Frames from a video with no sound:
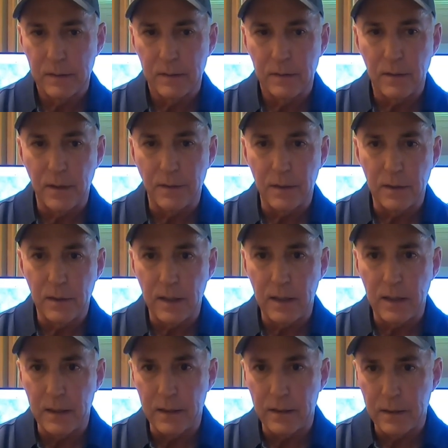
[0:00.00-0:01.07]
on the
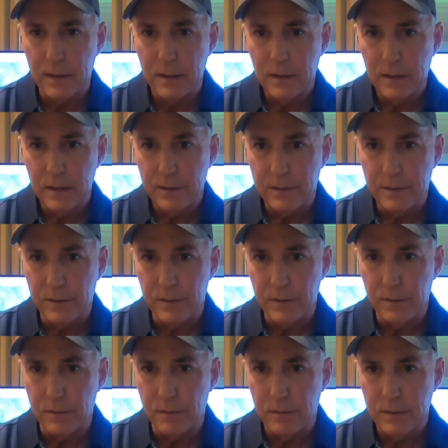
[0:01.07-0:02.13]
9
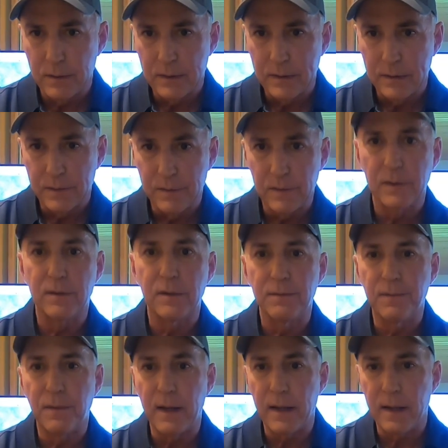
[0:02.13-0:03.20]
to
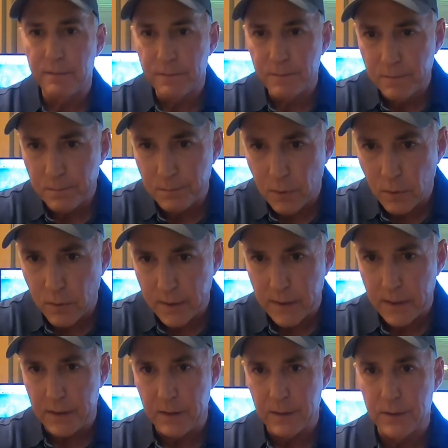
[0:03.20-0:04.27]

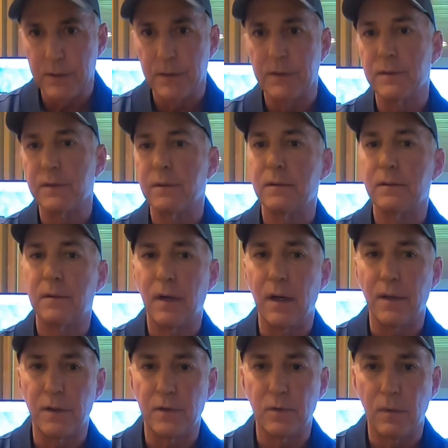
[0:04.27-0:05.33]
65.8 inches
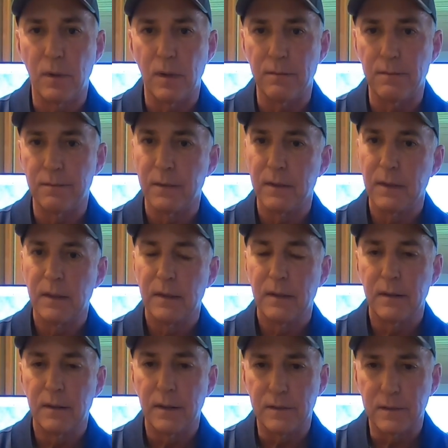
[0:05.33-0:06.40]
on the 12.
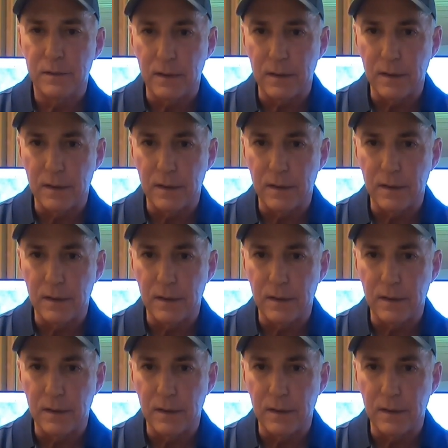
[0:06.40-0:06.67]
It's